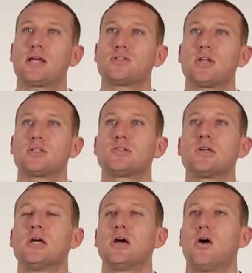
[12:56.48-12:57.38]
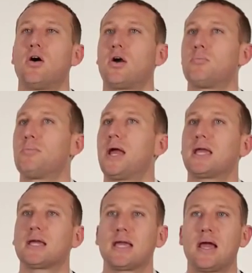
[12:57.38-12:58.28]
assets are
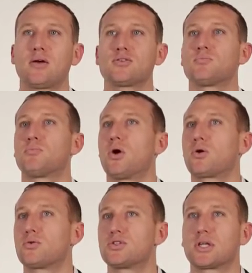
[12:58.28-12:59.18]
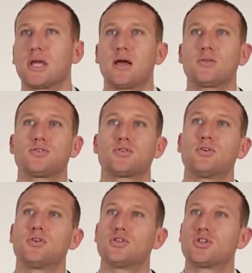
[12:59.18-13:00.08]
bank accounts, brokerage accounts,
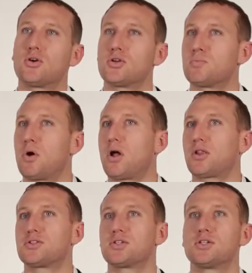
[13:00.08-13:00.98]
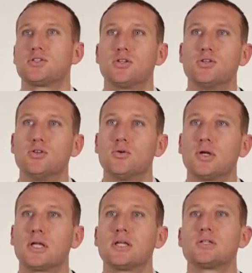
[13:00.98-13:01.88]
certain insurance policies,
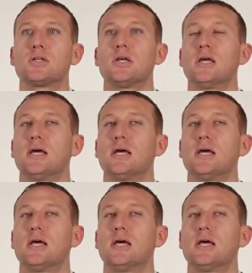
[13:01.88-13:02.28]
annuities,